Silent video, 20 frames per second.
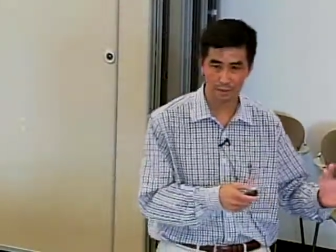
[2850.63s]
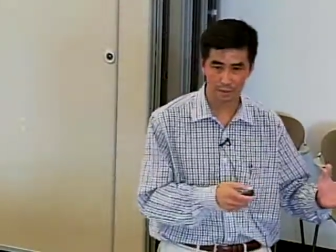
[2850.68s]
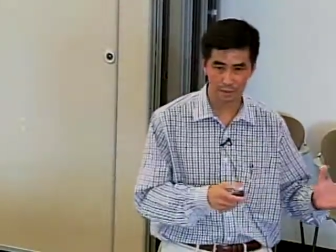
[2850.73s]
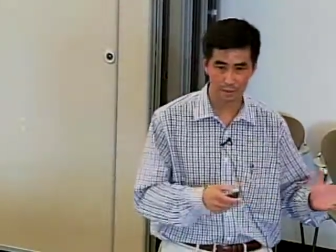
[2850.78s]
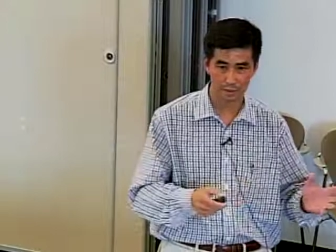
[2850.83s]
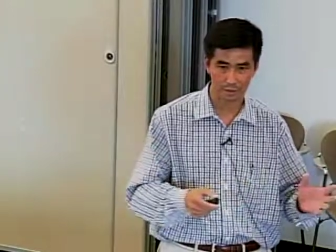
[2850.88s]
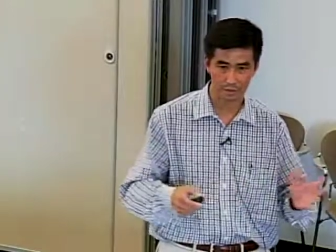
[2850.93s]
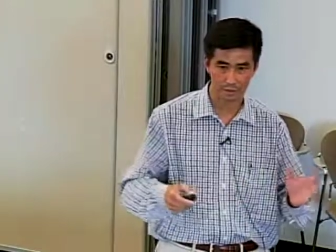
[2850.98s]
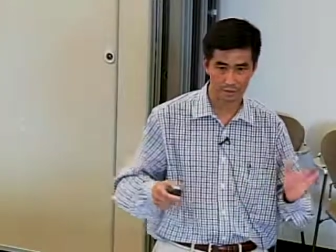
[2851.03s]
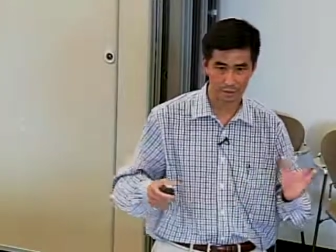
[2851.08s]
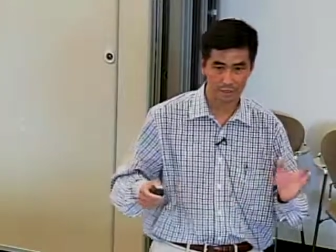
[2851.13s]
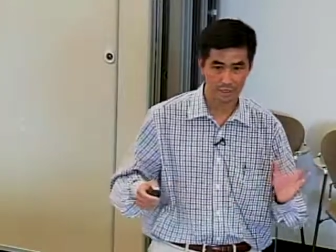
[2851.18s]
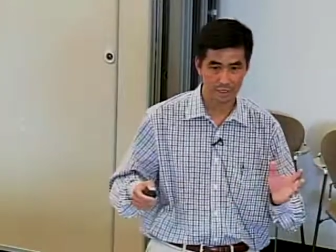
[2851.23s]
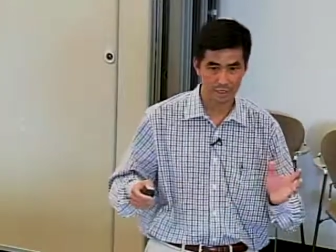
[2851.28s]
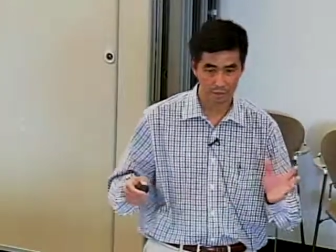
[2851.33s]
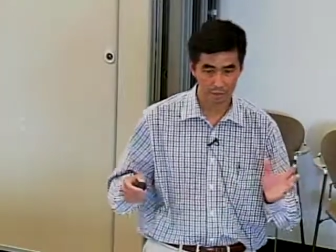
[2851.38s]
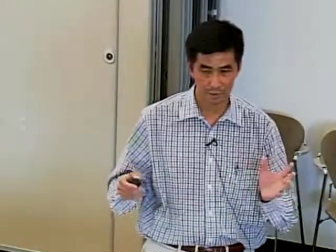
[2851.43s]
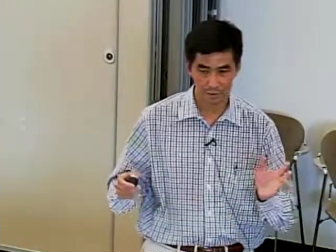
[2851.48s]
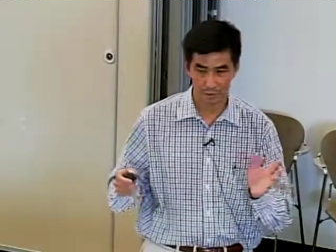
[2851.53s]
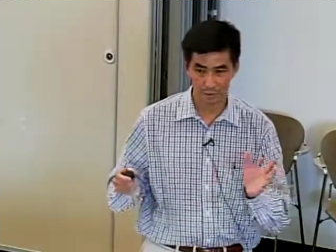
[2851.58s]
so
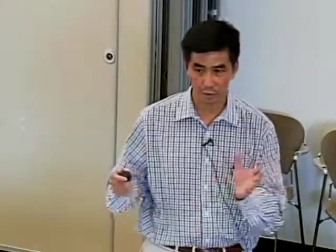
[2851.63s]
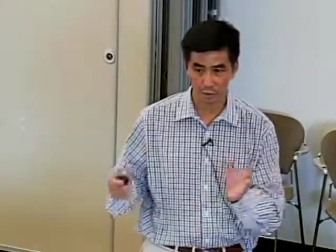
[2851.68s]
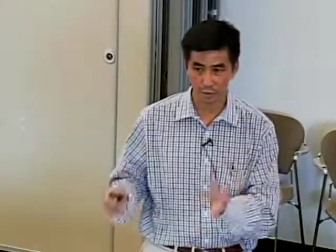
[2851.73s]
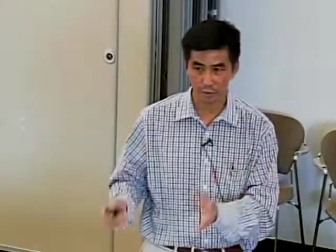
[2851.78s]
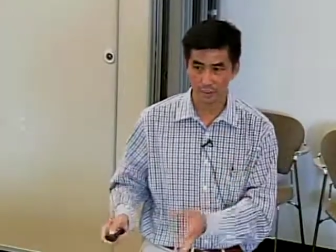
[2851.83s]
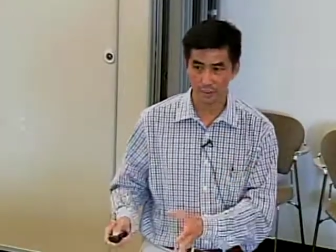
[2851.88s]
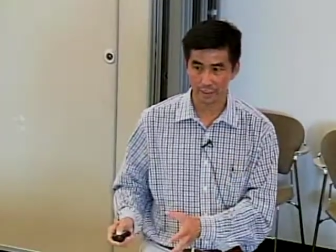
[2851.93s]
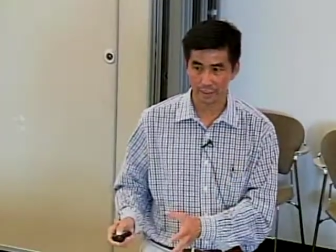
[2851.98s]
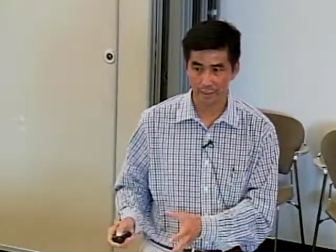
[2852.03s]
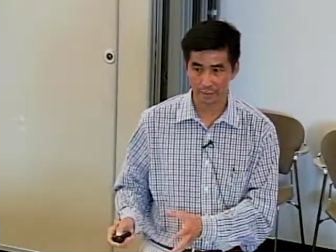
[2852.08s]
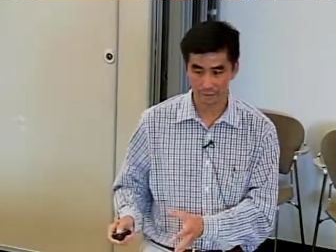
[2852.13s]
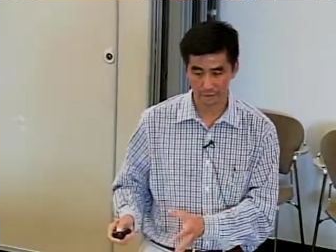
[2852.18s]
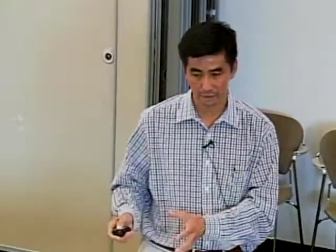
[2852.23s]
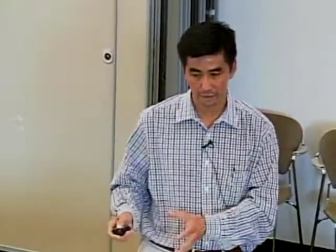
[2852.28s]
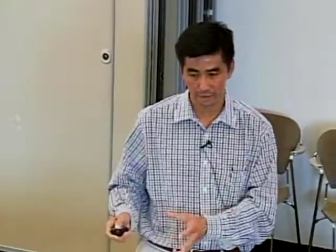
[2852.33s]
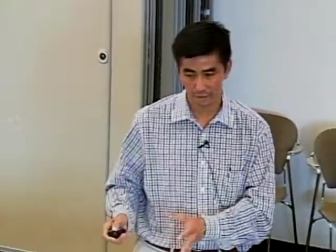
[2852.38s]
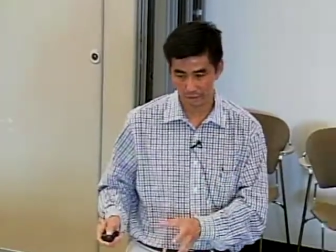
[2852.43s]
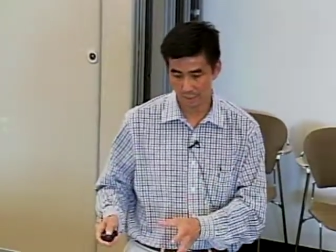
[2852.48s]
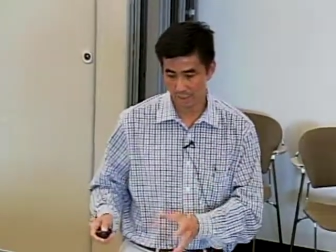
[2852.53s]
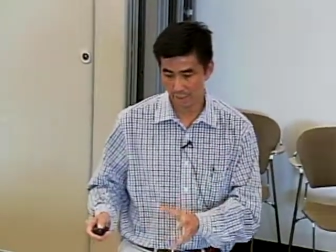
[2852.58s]
you can do
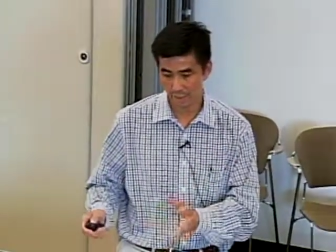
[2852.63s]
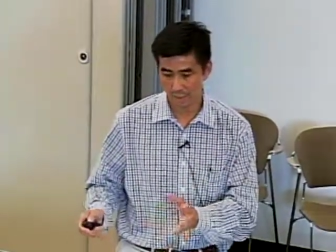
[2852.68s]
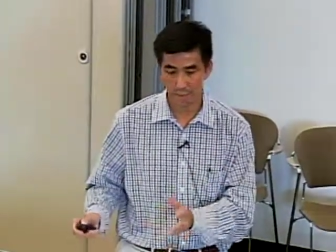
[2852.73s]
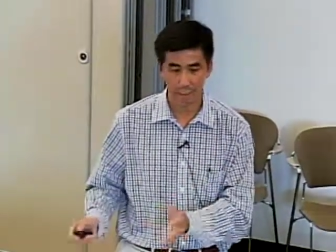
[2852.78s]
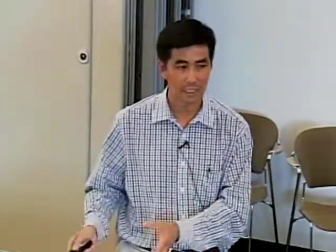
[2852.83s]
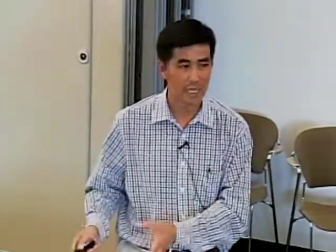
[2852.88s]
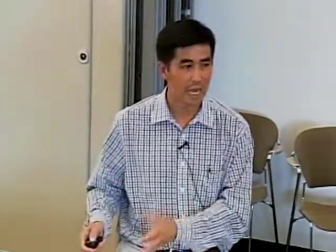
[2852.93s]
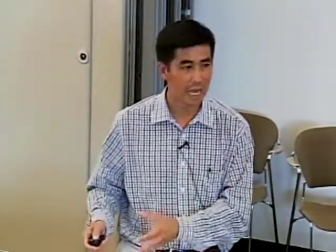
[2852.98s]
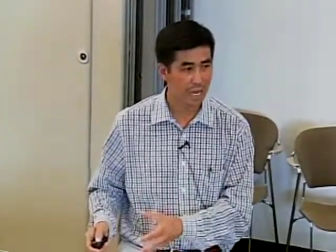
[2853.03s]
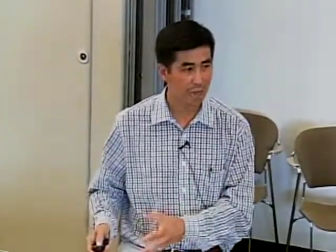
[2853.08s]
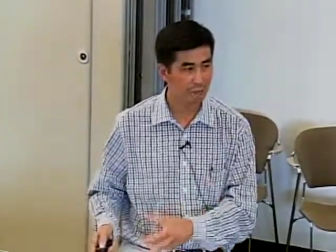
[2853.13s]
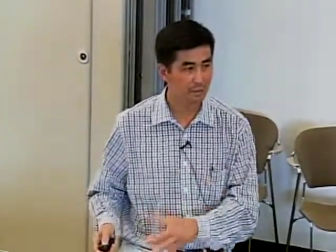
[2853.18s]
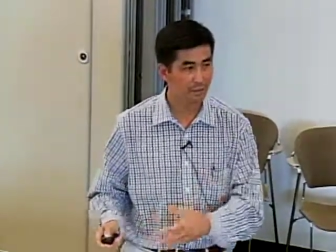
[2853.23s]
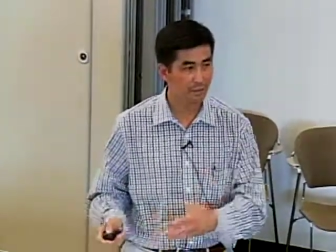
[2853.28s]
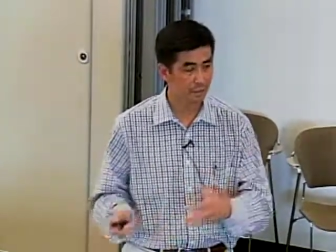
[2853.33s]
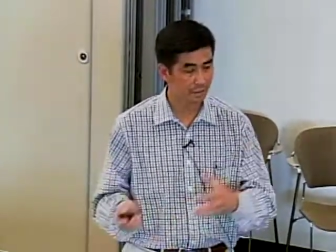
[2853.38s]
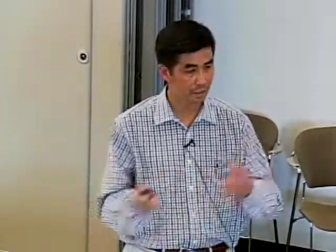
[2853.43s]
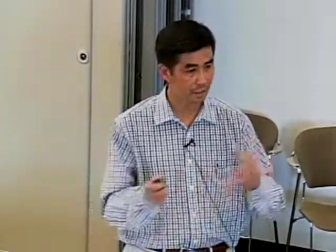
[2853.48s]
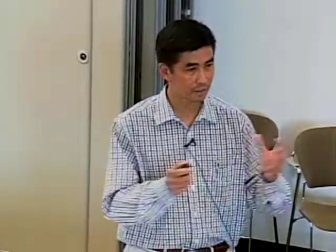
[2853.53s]
things in the lab, and, and,